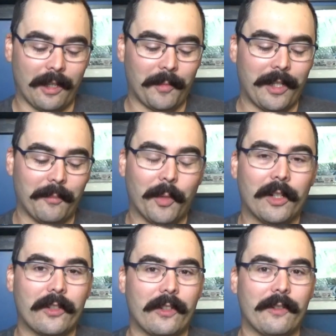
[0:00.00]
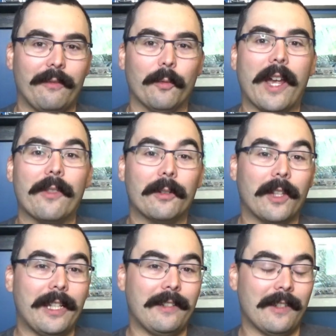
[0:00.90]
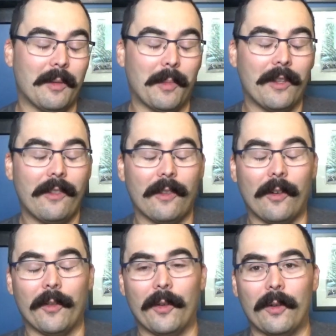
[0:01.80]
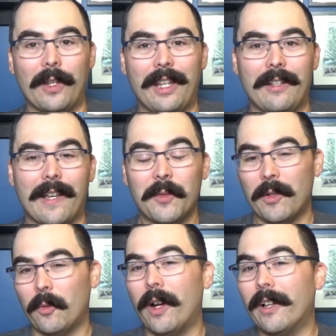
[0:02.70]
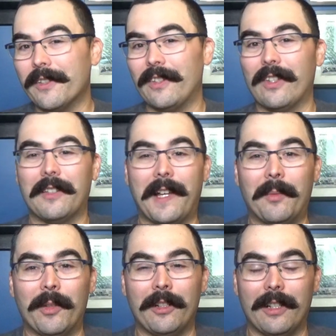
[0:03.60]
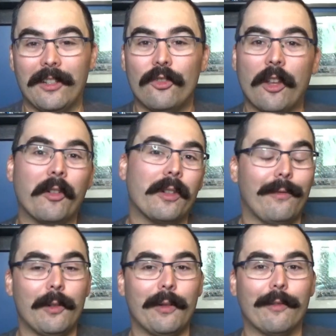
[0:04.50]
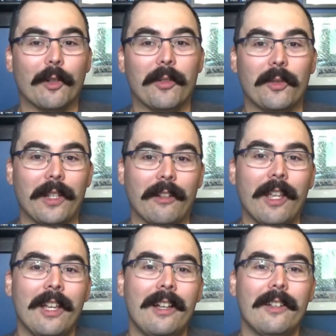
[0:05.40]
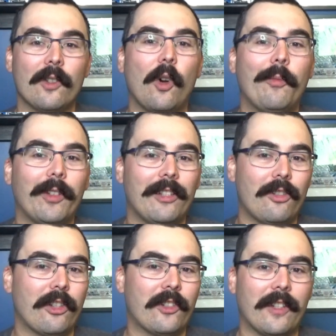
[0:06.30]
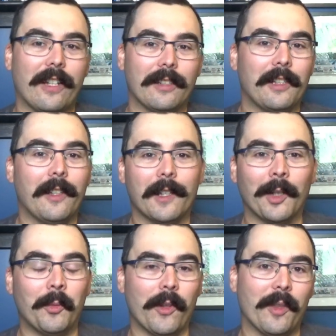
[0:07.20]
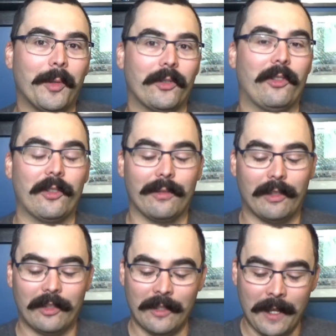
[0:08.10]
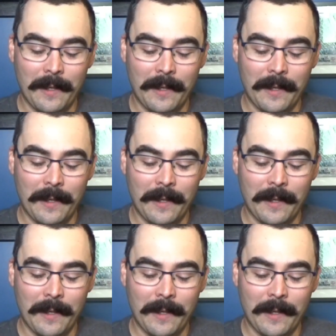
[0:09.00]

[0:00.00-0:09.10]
getting boxes rather late in the month, although it has been a while since that's happened, and it's generally few and far between. So hopefully it's just a little hiccup with the Postal Service.